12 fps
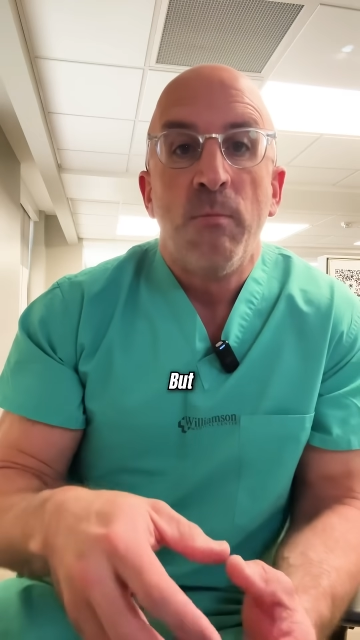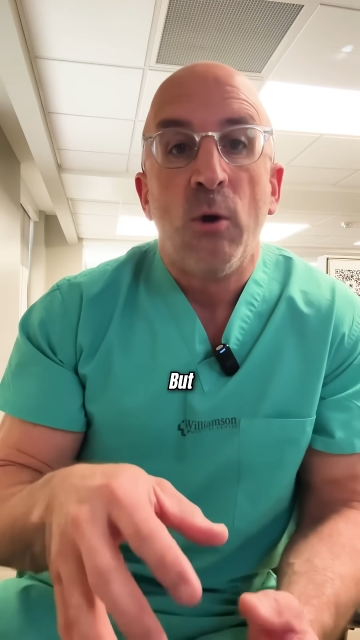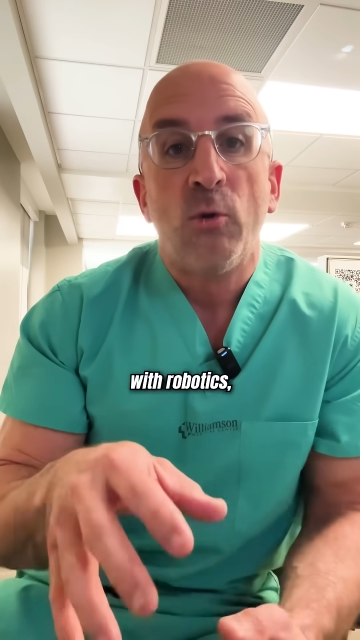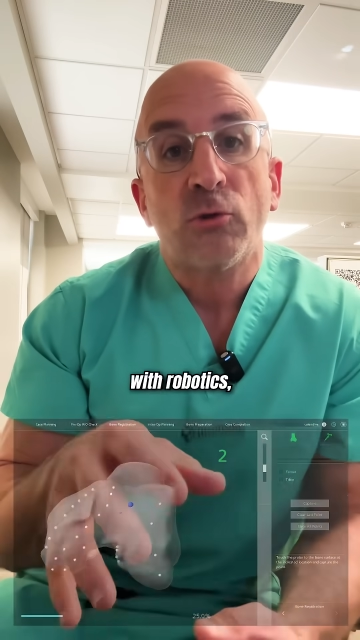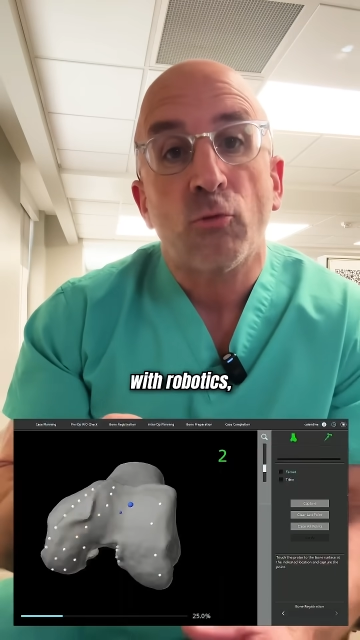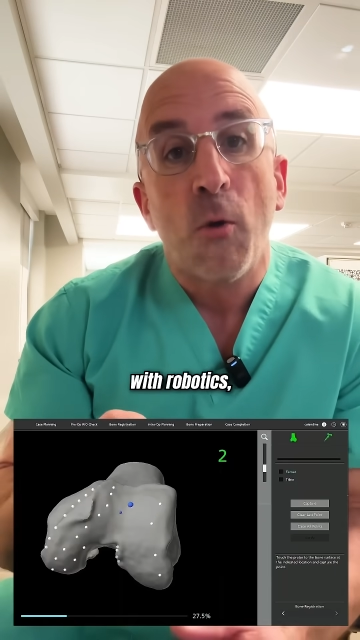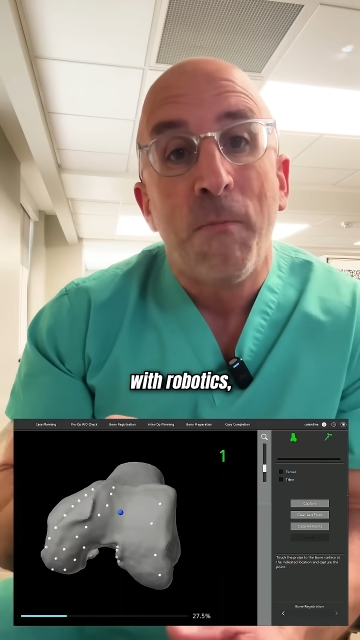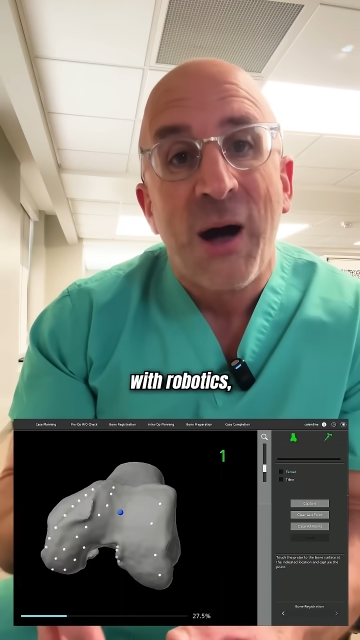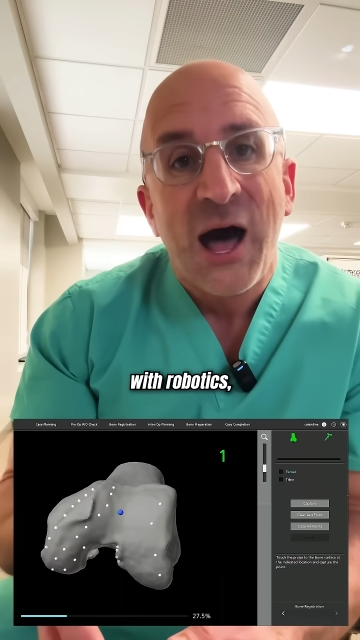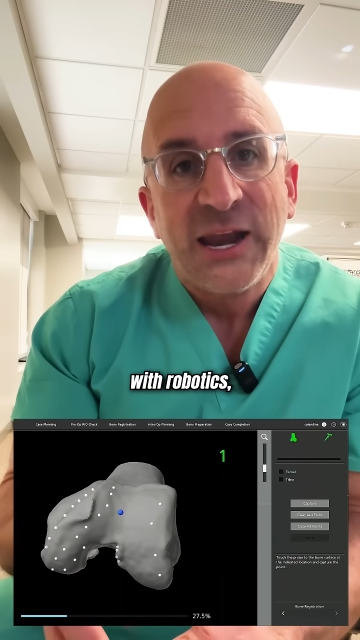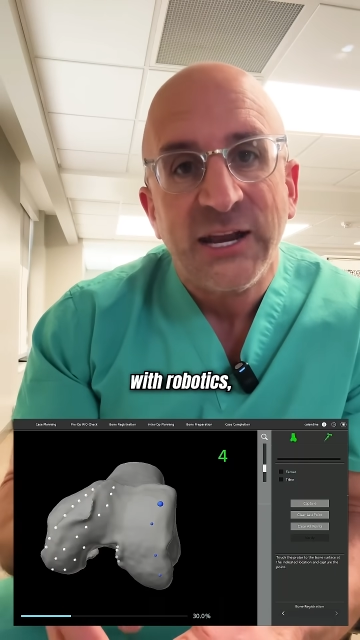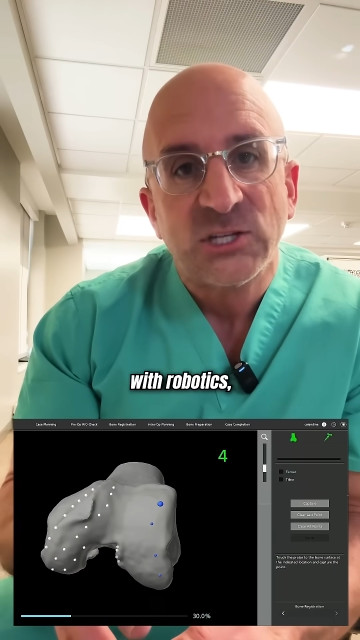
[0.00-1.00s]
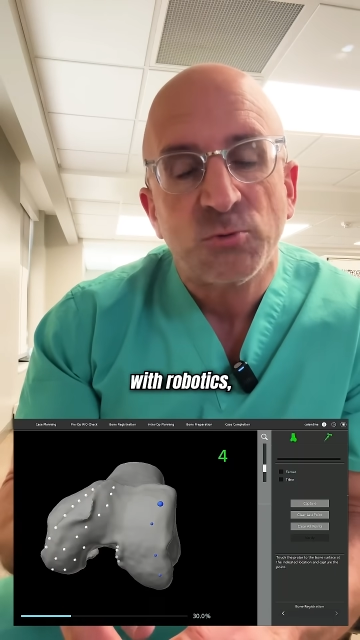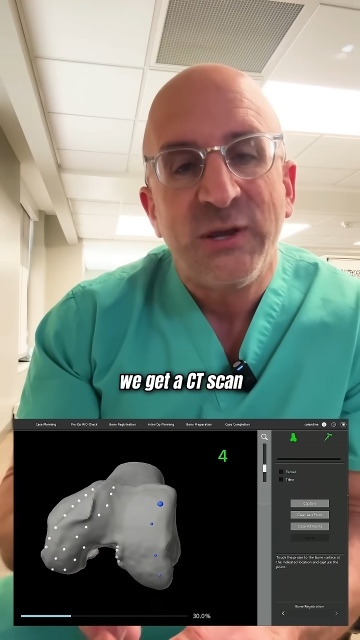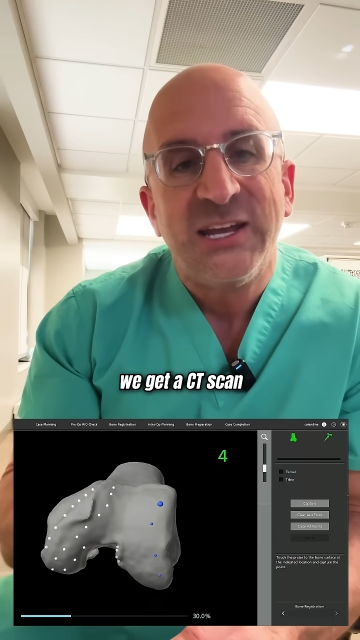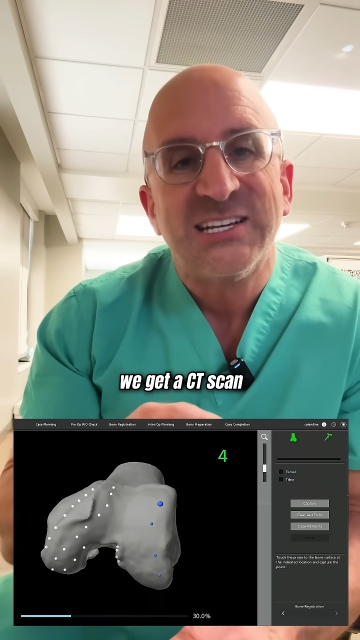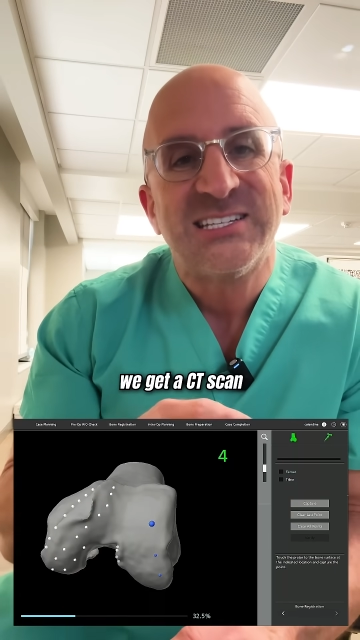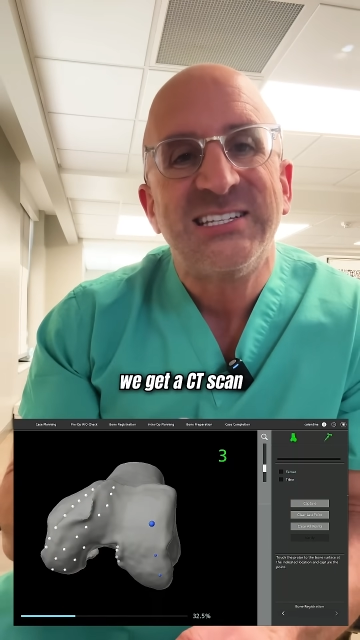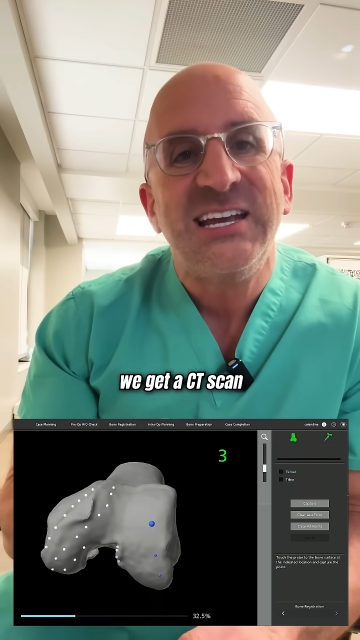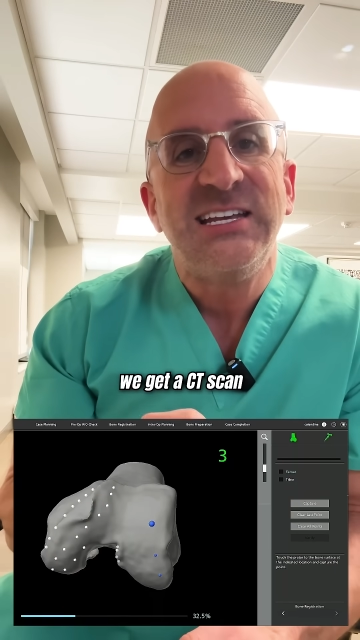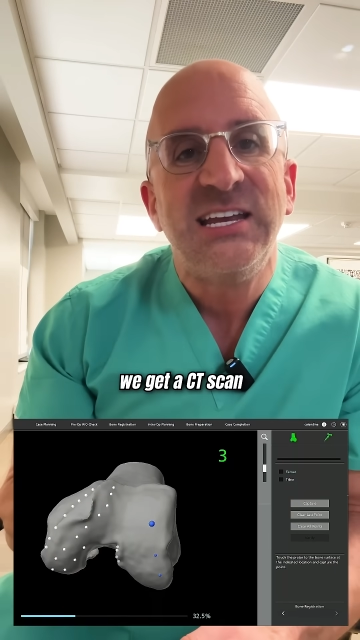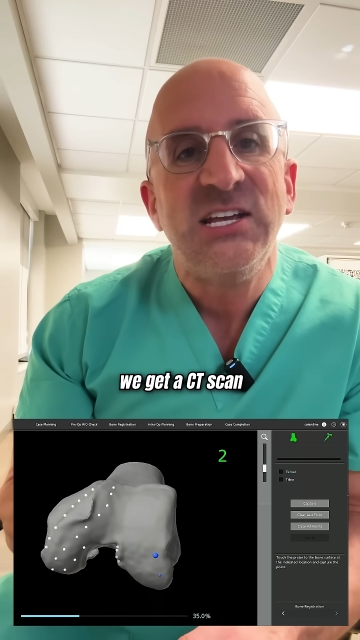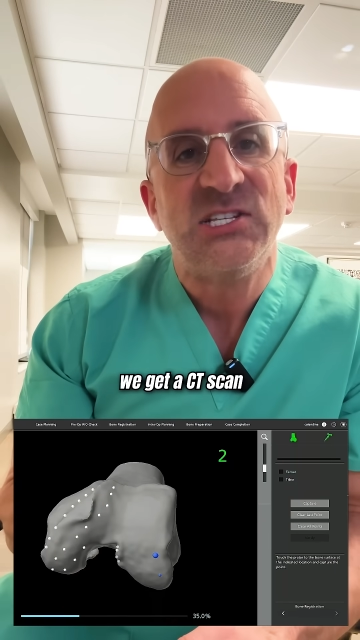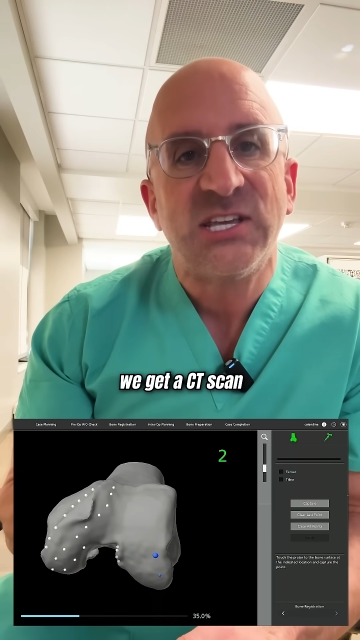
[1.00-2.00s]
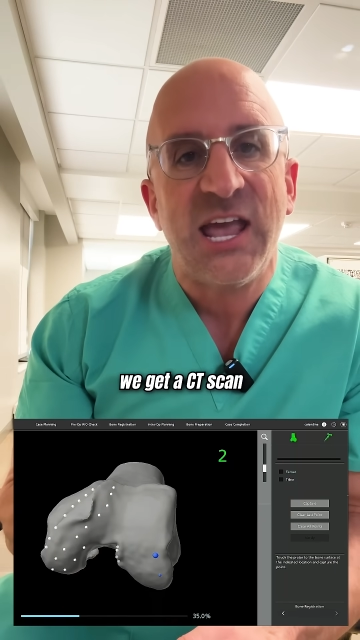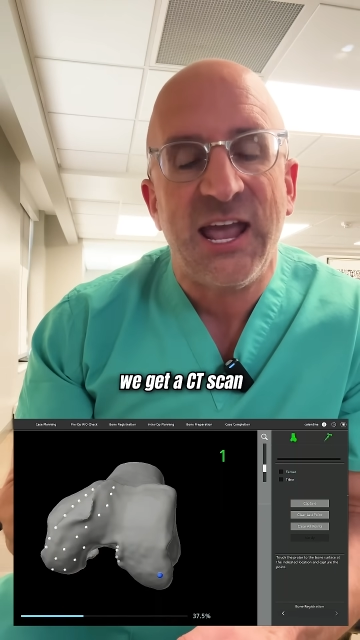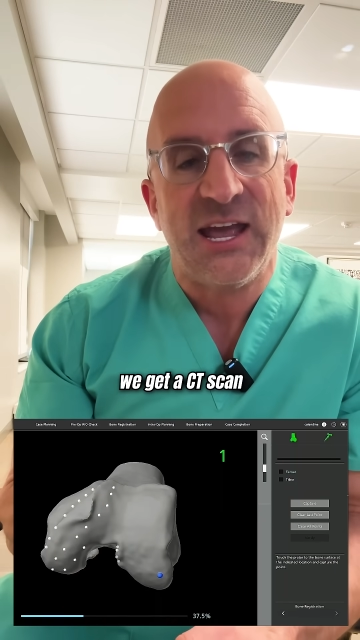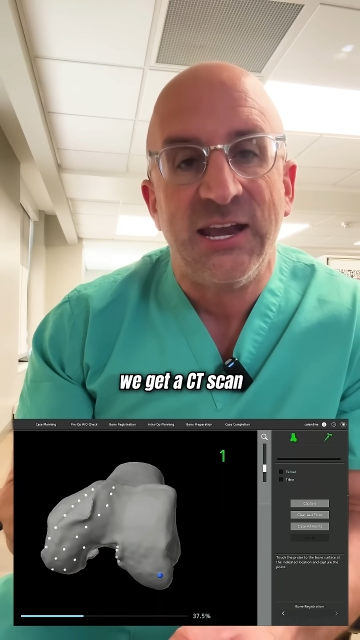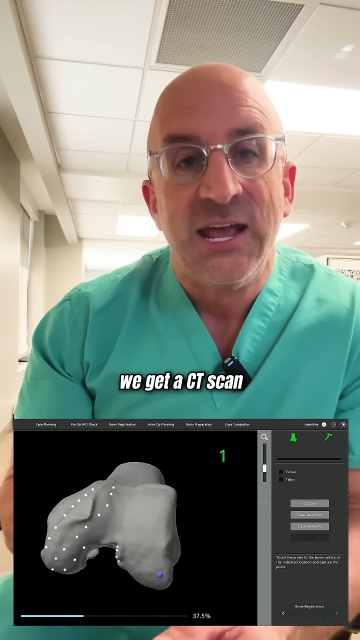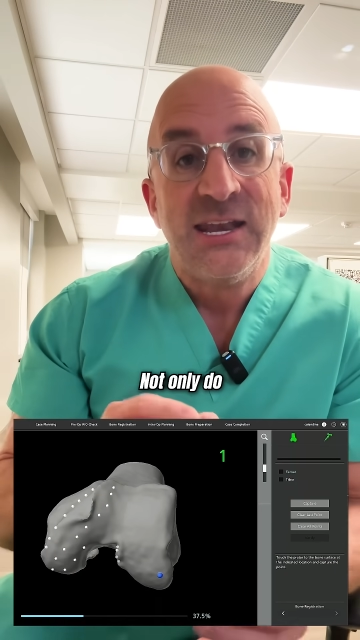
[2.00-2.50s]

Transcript: But with robotics, we get a CT scan.